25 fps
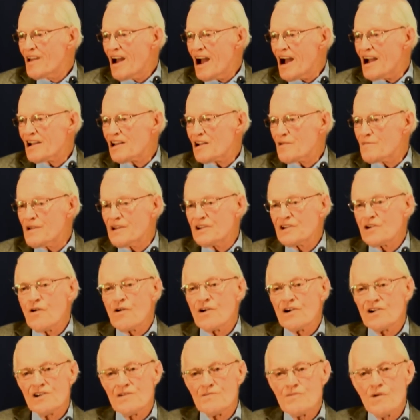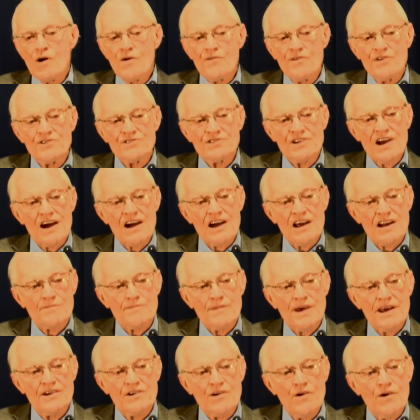I could have been going to movies. I could have
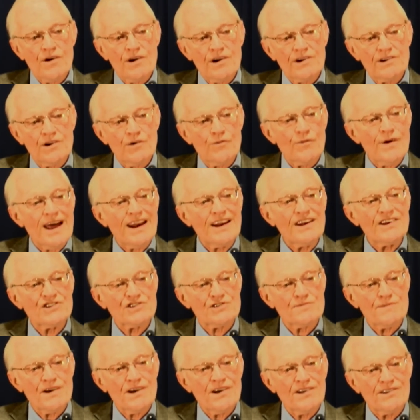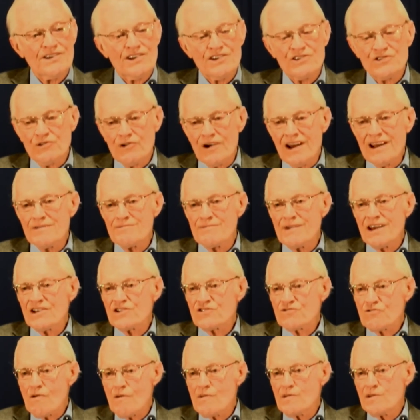been going to Reding's Mill, this great big
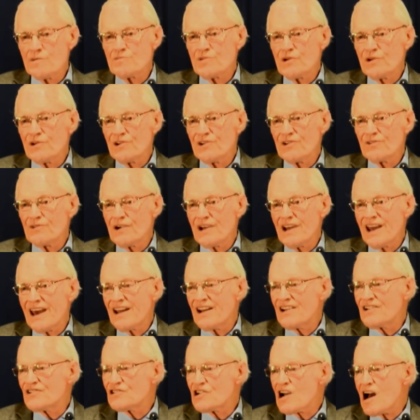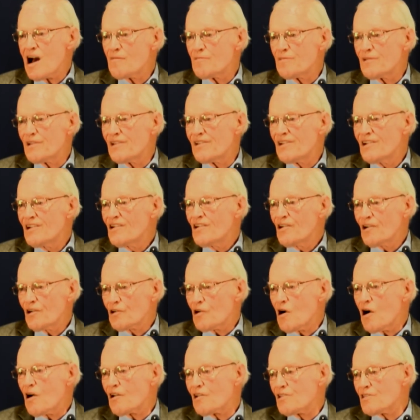swimming pool we had in Joplin, or
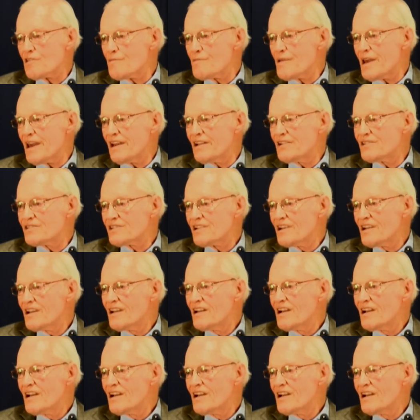gone to the beach.